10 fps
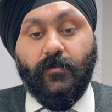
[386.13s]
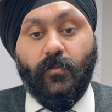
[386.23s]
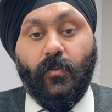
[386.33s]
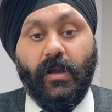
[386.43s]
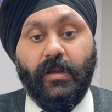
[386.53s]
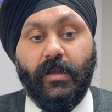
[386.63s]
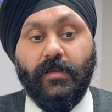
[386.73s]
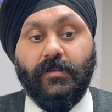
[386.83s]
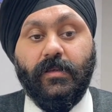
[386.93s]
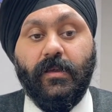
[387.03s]
One
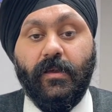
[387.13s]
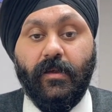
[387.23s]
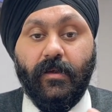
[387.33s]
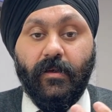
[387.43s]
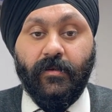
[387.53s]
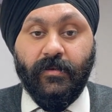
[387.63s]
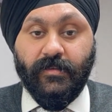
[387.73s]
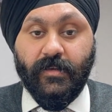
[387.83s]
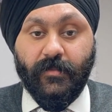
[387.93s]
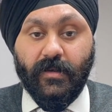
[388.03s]
is
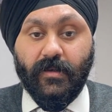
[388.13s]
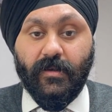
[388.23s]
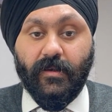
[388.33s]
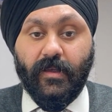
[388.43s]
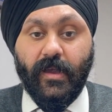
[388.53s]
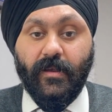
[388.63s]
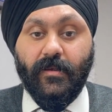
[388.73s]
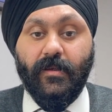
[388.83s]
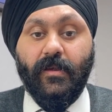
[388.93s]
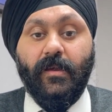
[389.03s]
reasonable care
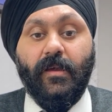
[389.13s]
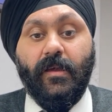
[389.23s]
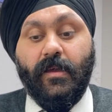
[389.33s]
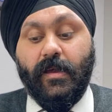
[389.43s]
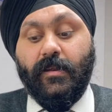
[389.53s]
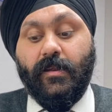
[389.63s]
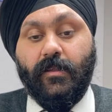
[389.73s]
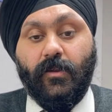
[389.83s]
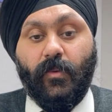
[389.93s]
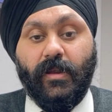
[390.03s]
and
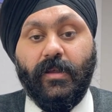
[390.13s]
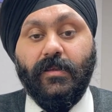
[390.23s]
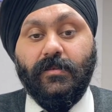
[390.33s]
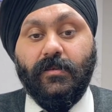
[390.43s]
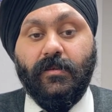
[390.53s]
another one is